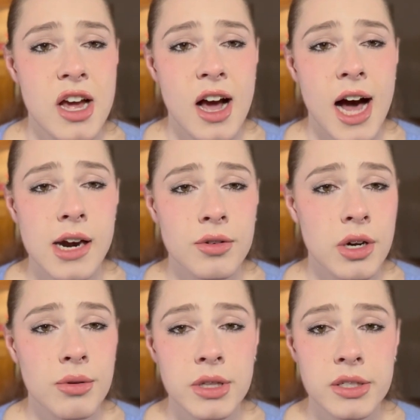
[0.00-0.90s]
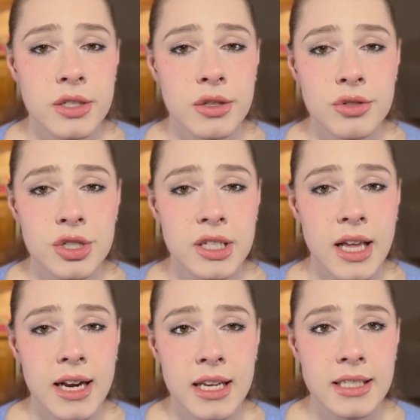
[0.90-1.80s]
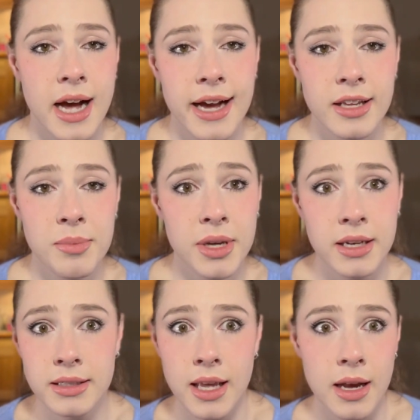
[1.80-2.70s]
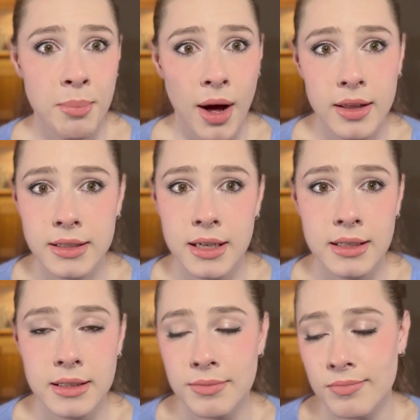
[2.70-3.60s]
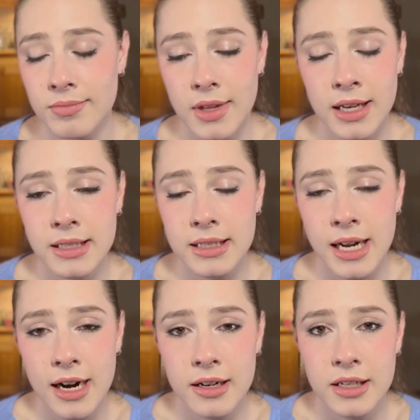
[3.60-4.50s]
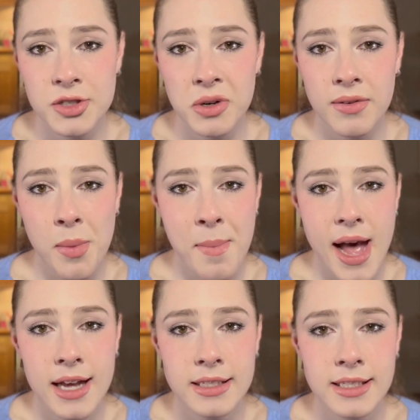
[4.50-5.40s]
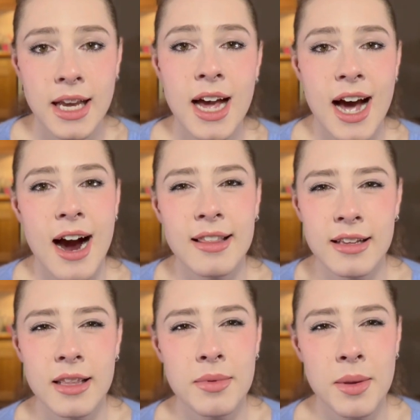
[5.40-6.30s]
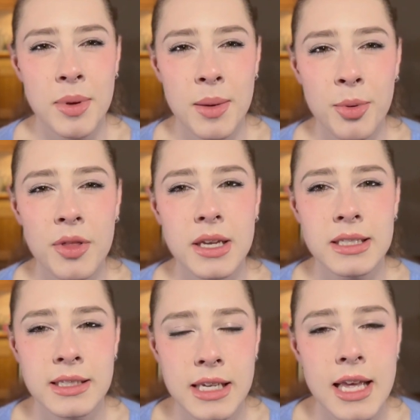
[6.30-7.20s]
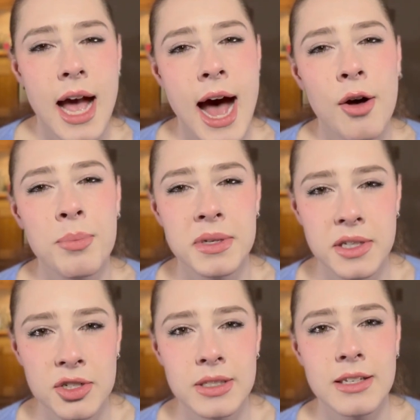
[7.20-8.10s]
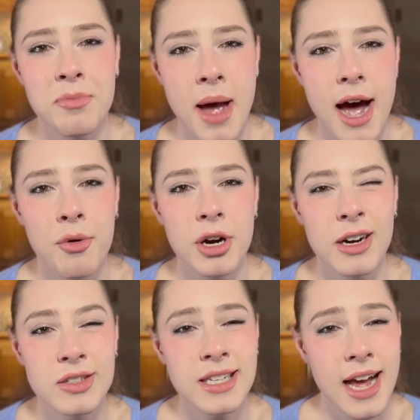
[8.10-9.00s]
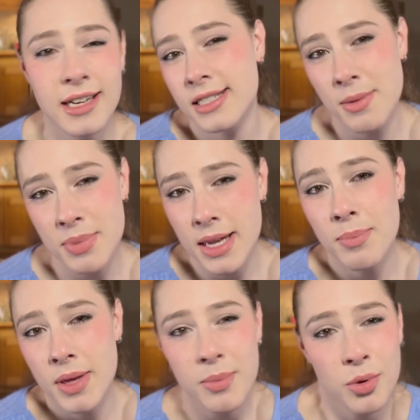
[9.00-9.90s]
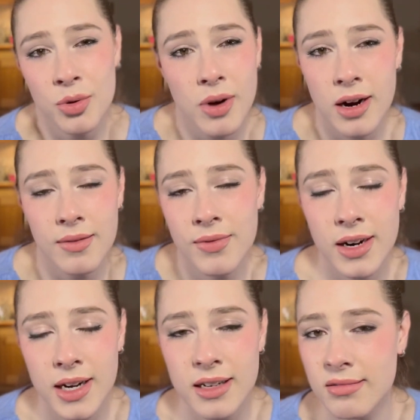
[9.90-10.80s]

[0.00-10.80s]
I don't know what the solution to that is either, because like politics is inherently sort of a mess. I think that the people that seek out positions of power tend to be people who aren't very